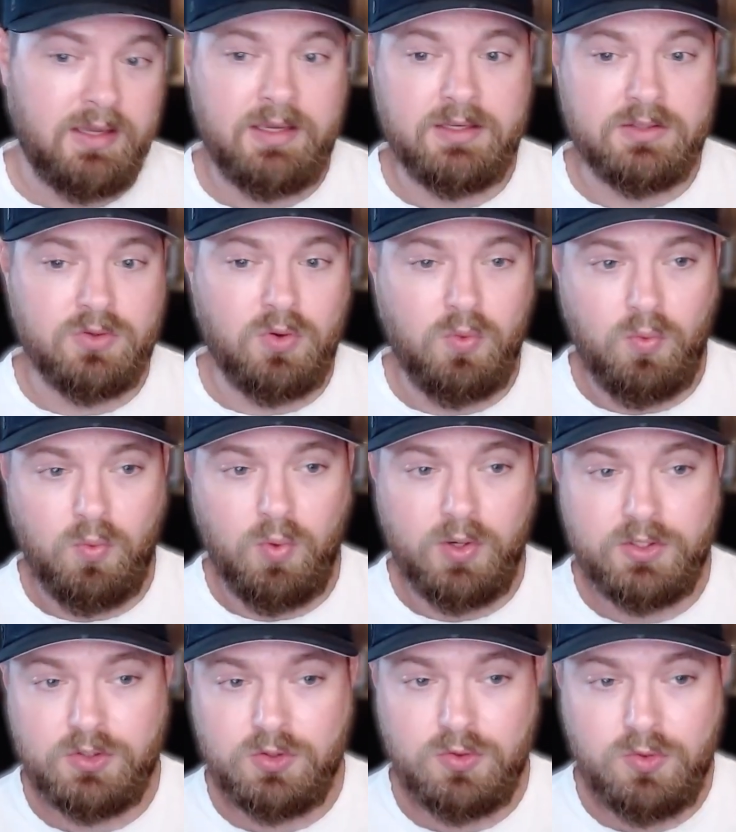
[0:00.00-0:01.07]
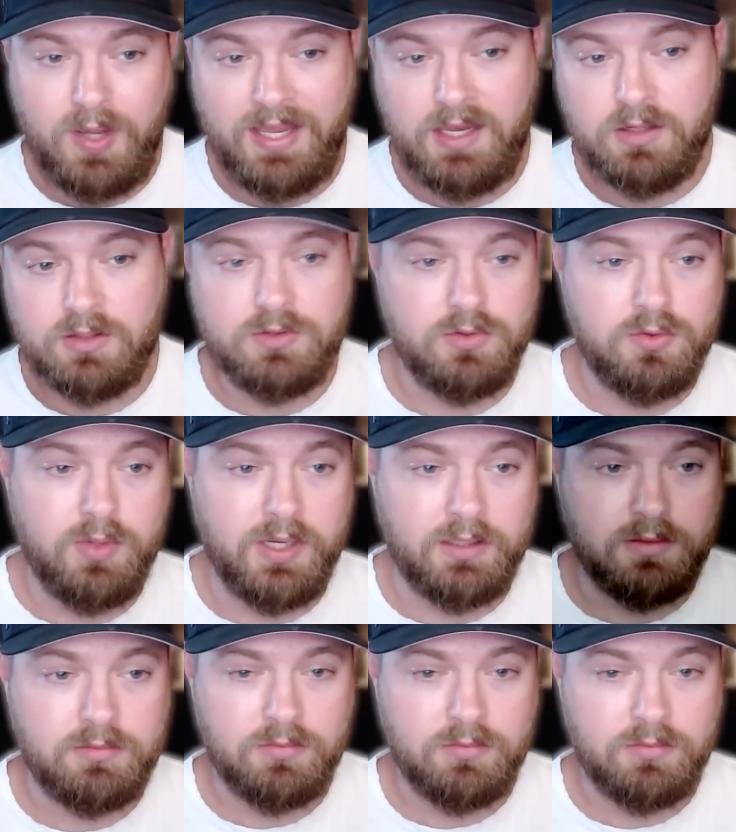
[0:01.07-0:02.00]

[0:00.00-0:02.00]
is what do you hate doing?